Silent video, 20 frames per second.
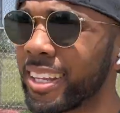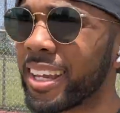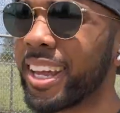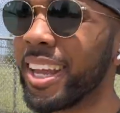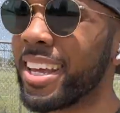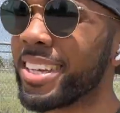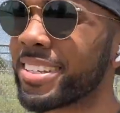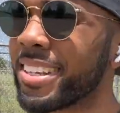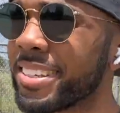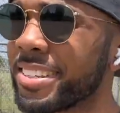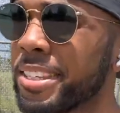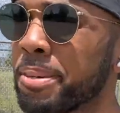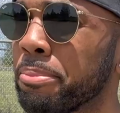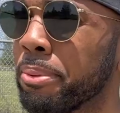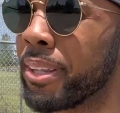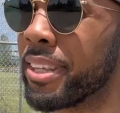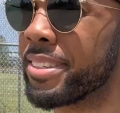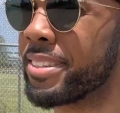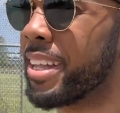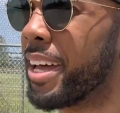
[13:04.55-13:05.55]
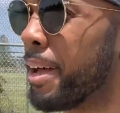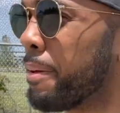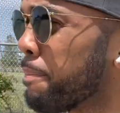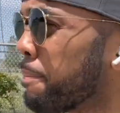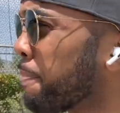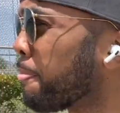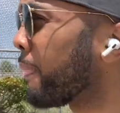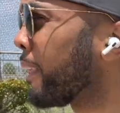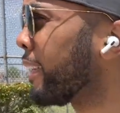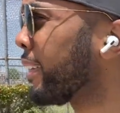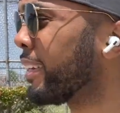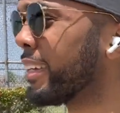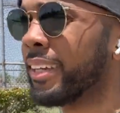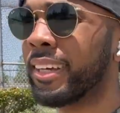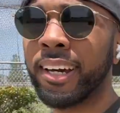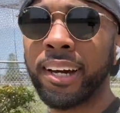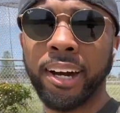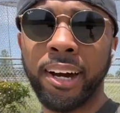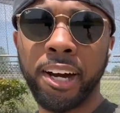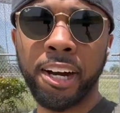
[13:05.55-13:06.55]
It's as simple as that.
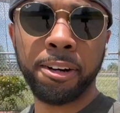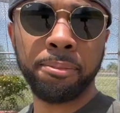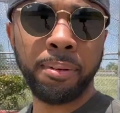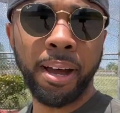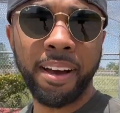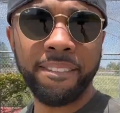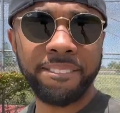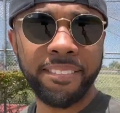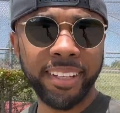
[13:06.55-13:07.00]
I